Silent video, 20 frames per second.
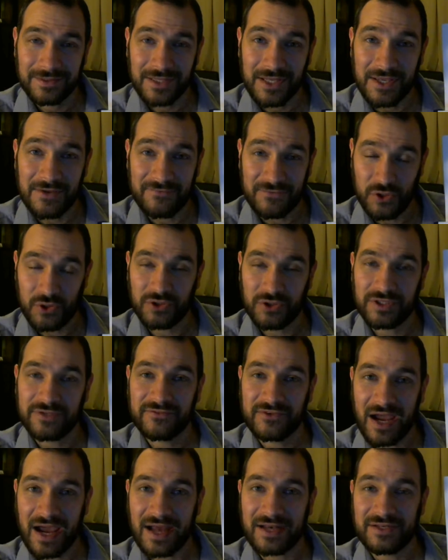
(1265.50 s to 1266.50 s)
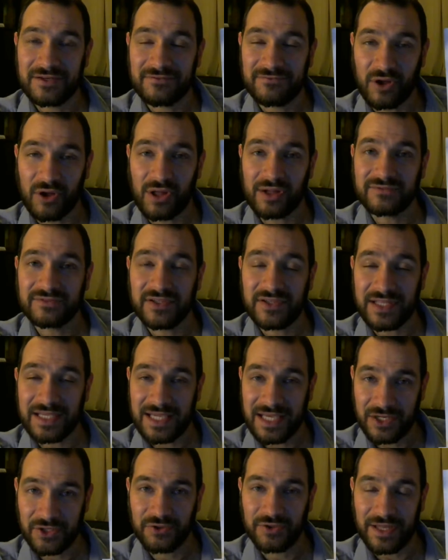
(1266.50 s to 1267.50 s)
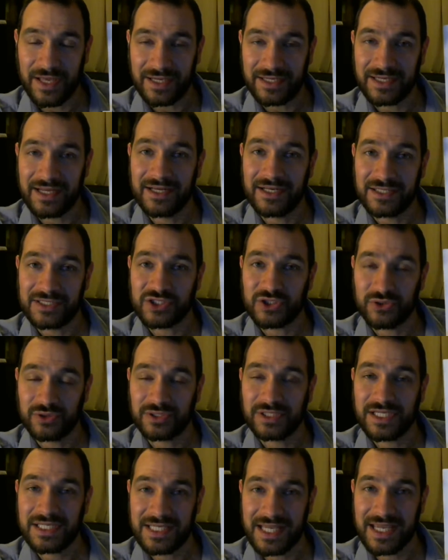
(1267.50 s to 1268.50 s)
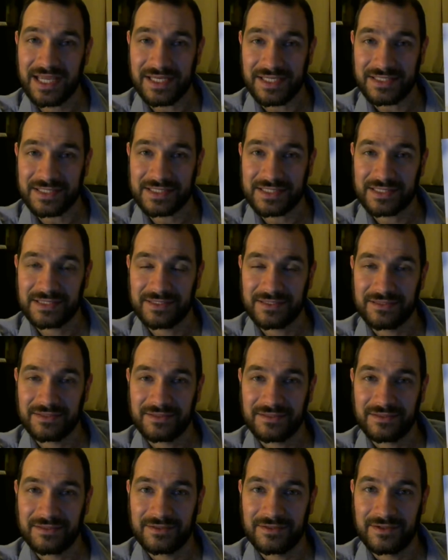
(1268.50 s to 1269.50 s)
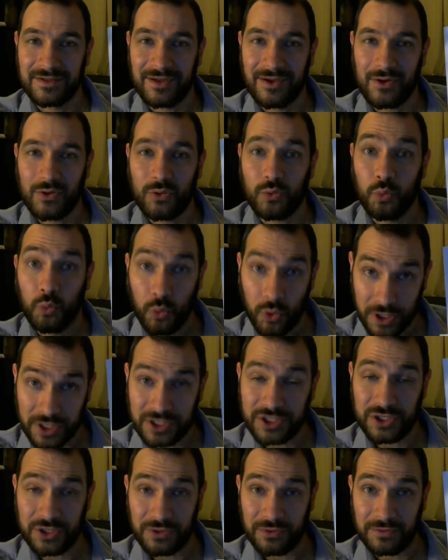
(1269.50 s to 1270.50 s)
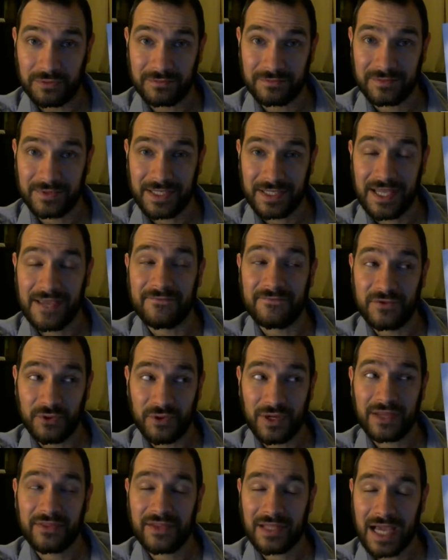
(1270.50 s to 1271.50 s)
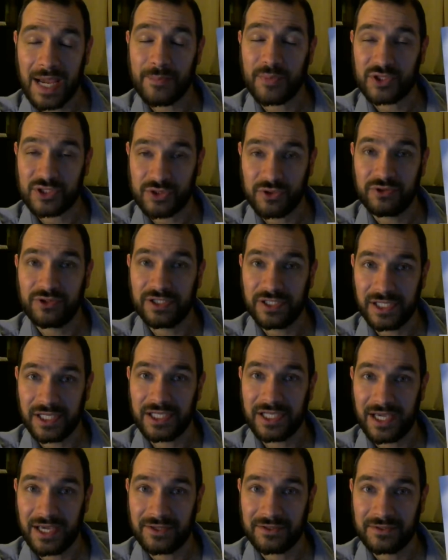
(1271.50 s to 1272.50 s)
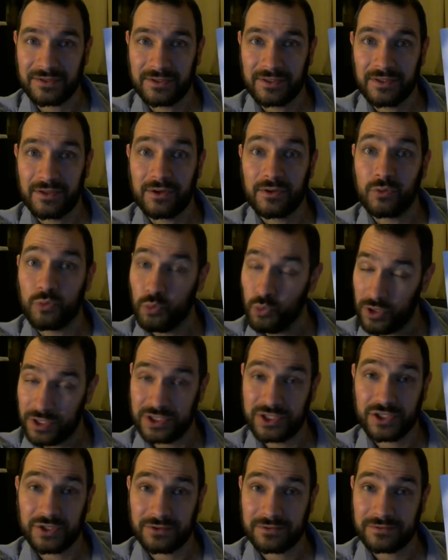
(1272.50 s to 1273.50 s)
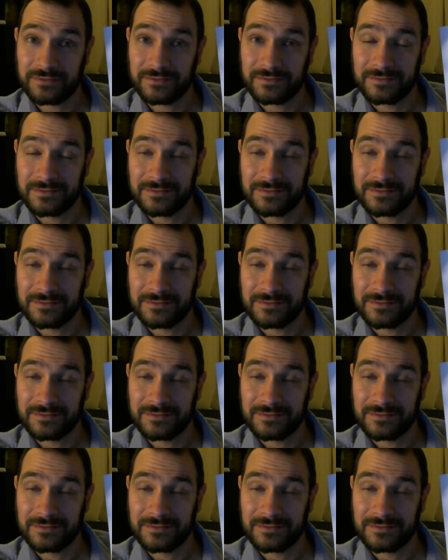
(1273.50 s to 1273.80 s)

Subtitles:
If you could have gotten involved in the internet in its early days, would you? If you had the opportunity again, would you?